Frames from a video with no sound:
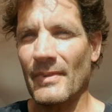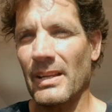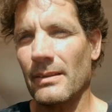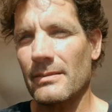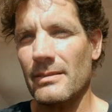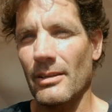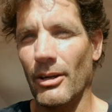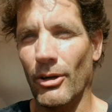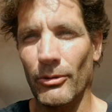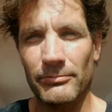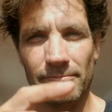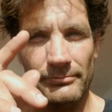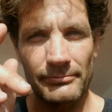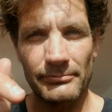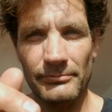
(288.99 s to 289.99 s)
So,
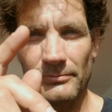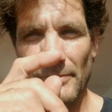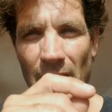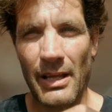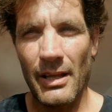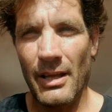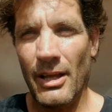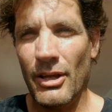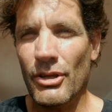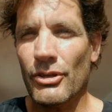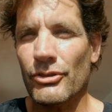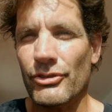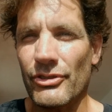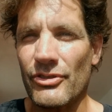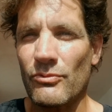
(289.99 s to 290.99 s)

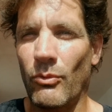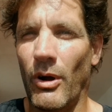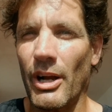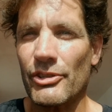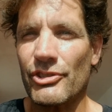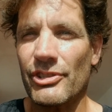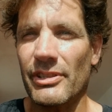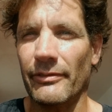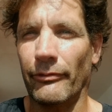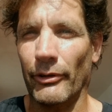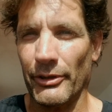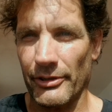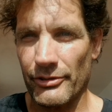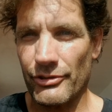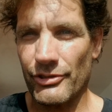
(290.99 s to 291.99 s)
just watch the
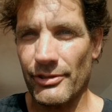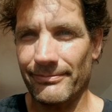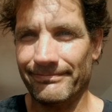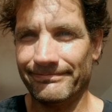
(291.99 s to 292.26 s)
footage.